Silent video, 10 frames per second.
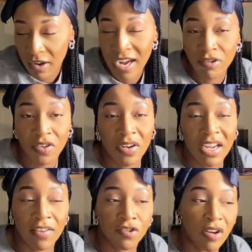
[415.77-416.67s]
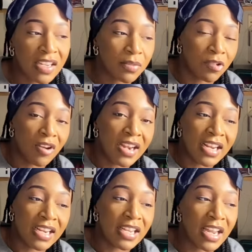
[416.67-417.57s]
Kendrick's got to give Drake some
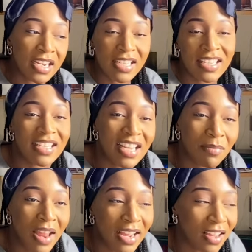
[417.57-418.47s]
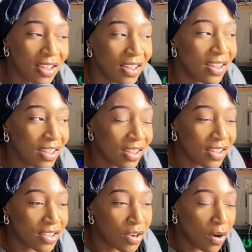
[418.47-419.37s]
credit. He doesn't seem like,
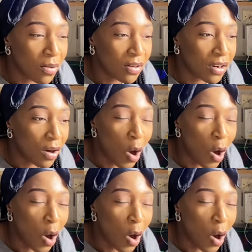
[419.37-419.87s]
you know, a